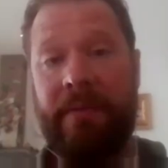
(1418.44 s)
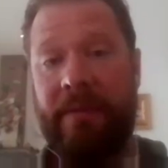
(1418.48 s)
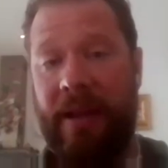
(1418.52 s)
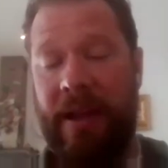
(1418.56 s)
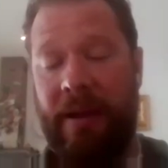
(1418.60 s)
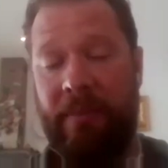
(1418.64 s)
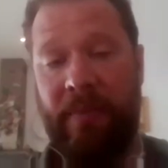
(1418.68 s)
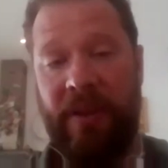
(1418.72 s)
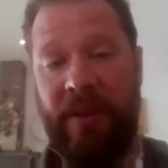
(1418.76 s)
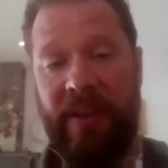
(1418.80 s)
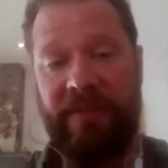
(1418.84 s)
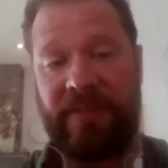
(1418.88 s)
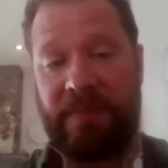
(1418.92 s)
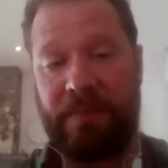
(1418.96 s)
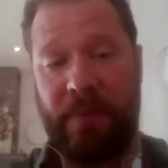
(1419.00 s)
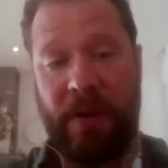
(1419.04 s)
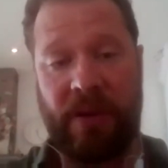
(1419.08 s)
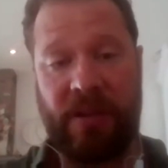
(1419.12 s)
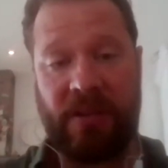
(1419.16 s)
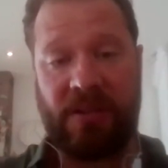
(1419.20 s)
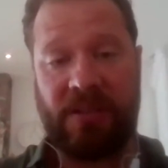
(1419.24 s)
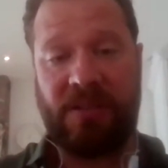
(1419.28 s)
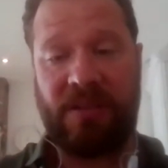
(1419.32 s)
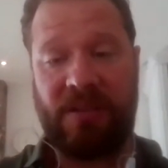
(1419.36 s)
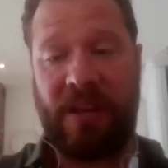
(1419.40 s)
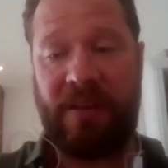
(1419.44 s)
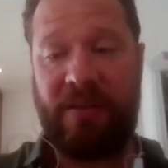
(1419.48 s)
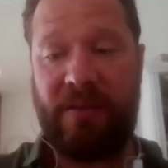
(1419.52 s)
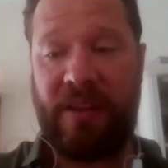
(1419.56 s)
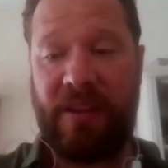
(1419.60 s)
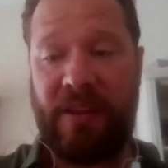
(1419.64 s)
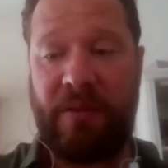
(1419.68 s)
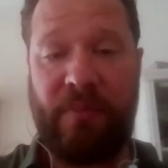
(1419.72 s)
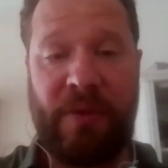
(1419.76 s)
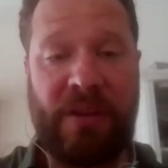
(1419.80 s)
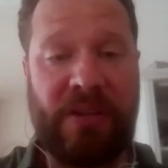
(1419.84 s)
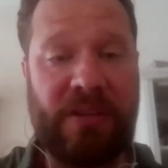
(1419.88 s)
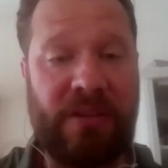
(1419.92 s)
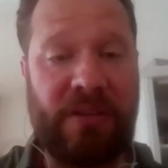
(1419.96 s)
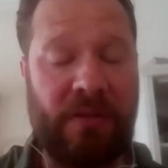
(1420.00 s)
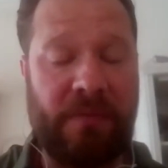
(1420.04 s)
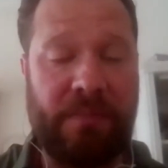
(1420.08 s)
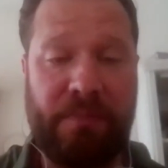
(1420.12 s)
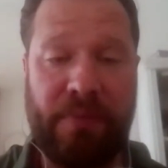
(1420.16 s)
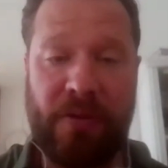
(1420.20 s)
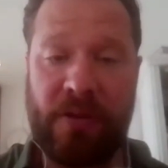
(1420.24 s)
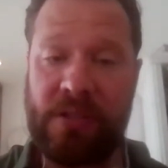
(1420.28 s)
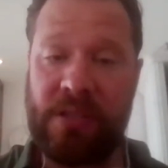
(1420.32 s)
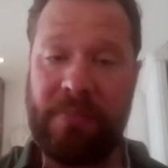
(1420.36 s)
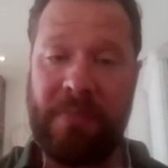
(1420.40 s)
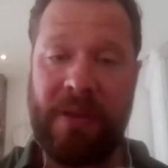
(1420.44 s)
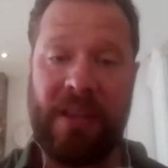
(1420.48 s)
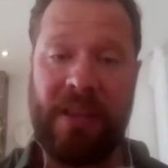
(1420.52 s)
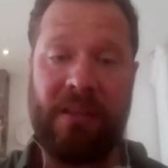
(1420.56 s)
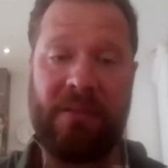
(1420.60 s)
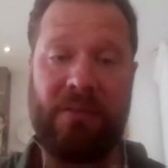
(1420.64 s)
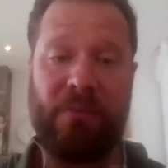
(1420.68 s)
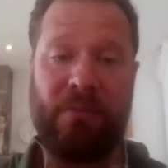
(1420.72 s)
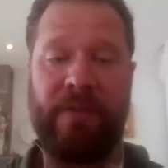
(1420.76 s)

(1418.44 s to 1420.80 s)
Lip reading: and we've spoken, and then we sort of push them in.